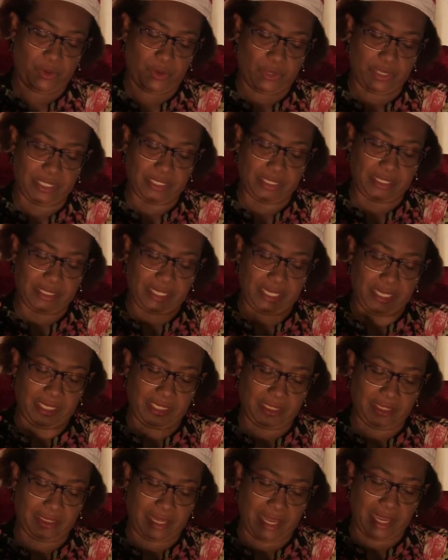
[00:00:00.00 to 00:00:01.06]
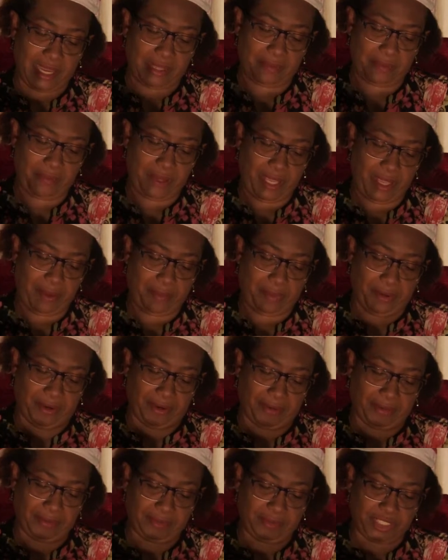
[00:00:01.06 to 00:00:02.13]
holes in my
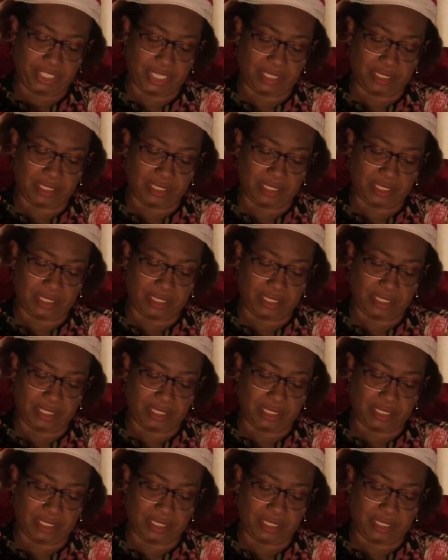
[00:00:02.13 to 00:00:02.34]
paper,